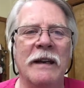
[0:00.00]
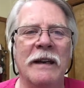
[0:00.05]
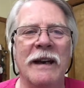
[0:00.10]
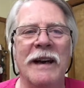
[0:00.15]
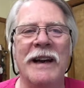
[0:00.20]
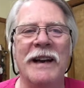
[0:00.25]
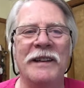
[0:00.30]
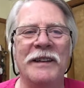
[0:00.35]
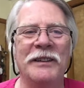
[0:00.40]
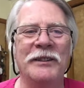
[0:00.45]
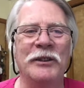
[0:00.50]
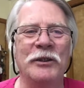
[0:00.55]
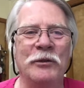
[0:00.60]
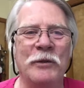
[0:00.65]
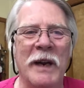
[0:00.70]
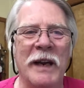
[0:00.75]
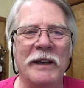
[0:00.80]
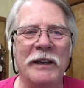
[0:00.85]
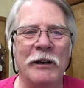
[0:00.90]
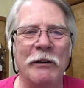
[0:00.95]
Hi, this
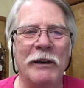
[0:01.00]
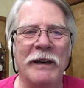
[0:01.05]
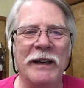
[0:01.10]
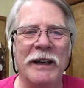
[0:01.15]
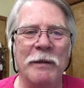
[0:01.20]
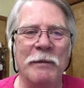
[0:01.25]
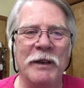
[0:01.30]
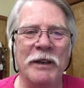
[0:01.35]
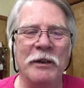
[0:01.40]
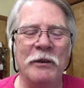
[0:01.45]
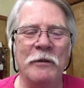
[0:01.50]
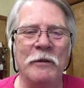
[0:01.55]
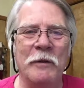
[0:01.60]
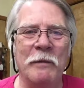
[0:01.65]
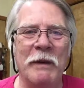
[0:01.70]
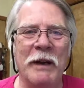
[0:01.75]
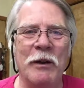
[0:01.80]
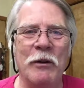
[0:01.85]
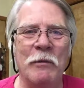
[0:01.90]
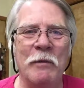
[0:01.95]
is Ron Deering coming to you
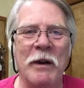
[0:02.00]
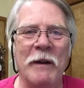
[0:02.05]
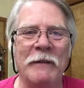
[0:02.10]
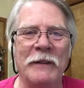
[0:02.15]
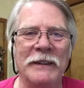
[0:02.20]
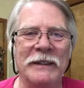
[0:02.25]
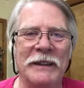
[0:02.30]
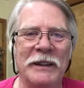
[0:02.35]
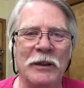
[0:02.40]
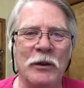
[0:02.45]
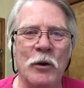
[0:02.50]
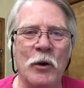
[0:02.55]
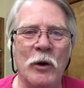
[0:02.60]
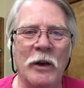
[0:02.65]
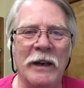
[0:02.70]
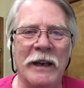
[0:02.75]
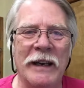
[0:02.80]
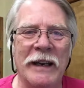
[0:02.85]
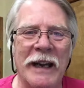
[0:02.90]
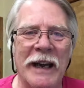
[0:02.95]
from my home office in
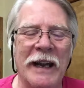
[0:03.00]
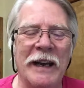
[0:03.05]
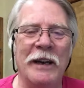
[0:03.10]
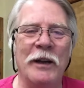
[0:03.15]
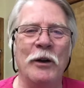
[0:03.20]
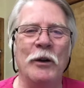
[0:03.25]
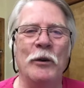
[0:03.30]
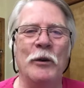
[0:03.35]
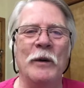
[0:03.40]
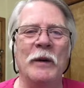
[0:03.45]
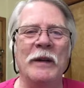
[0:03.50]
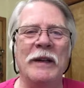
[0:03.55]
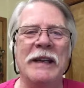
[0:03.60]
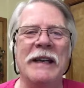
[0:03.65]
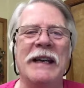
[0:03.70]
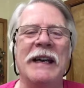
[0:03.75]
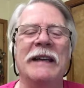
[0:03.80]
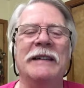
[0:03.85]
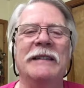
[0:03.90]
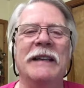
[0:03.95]
Coeur d'Alene, Idaho.
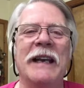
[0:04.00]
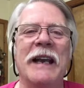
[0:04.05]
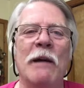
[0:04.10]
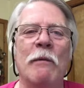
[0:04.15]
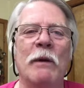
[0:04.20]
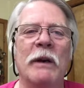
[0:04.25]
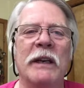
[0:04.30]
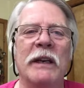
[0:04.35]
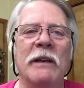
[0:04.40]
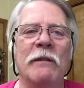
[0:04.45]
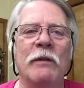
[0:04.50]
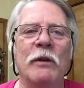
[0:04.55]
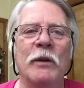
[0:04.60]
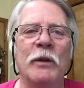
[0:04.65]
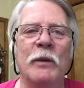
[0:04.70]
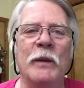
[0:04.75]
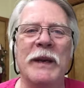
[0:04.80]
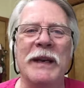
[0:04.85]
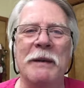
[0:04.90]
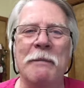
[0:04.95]
And today I want to give you
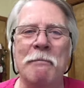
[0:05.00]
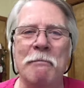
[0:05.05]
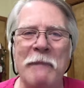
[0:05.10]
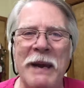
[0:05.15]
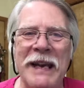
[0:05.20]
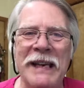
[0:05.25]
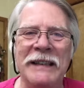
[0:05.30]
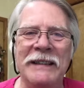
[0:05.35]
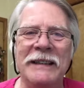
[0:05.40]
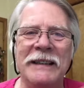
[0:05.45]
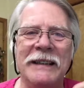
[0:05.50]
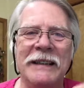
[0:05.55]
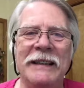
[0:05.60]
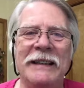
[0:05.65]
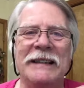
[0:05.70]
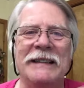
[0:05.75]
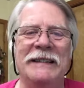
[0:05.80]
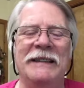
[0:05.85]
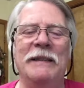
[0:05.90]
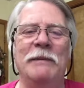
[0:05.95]
three
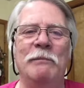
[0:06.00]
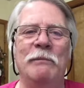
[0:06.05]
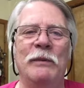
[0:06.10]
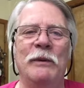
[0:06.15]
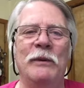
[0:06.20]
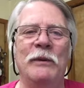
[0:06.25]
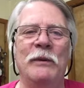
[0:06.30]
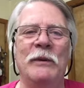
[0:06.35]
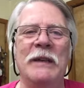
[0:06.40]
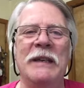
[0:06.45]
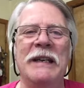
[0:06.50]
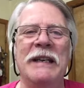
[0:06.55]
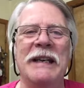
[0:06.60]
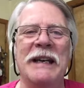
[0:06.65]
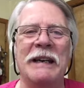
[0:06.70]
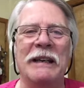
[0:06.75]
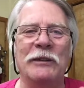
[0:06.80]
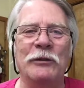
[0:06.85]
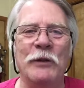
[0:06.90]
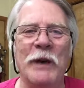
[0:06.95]
amazingly simple
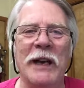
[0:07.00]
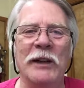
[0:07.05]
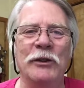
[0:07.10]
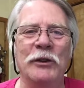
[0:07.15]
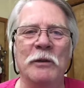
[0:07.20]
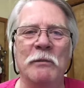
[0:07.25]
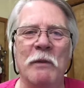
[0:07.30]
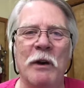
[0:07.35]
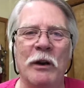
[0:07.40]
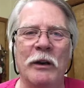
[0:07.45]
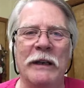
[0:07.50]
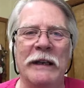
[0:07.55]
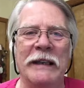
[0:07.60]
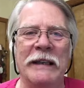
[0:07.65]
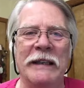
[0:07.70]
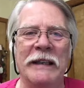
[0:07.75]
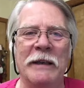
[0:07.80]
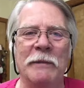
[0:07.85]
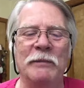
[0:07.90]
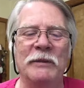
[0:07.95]
attraction
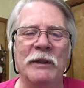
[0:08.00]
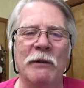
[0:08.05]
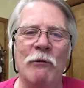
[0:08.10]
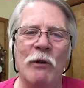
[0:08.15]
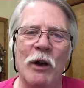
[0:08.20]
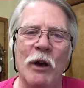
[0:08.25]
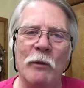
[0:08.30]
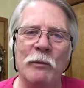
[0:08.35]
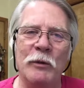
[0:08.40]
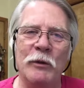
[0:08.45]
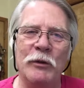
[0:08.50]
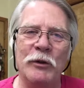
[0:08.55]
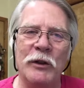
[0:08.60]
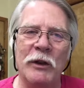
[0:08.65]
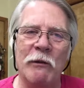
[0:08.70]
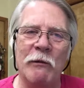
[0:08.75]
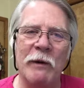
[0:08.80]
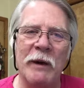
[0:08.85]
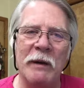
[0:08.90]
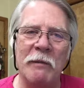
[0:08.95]
marketing tips that will help you
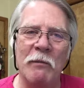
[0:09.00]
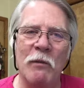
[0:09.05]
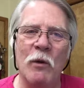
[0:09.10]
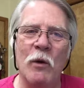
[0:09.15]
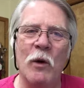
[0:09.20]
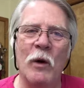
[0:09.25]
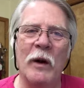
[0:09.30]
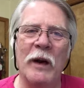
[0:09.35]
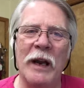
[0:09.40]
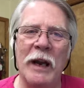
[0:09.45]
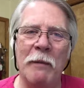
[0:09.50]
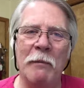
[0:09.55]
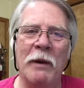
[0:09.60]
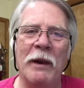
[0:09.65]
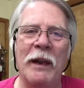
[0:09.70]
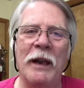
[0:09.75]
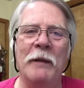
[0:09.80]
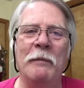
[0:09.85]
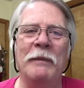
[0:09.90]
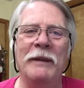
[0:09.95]
generate more
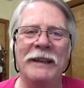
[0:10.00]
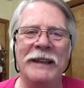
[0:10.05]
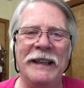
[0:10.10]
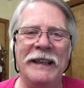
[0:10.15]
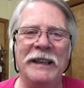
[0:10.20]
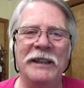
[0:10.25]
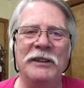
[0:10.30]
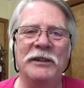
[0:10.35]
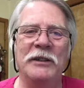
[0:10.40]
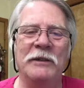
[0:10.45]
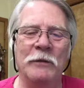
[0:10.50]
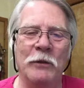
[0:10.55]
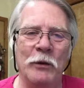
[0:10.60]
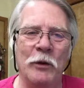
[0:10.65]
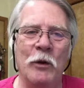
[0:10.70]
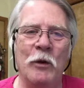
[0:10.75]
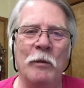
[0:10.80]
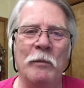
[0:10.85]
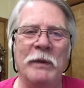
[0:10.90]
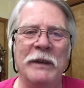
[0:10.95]
MLM leads for
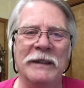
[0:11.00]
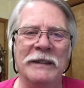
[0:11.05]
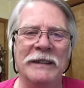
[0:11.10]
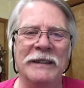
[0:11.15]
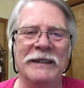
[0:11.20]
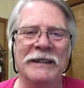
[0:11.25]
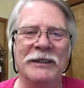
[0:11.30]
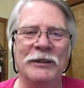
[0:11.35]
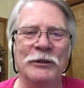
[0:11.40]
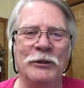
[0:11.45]
your business.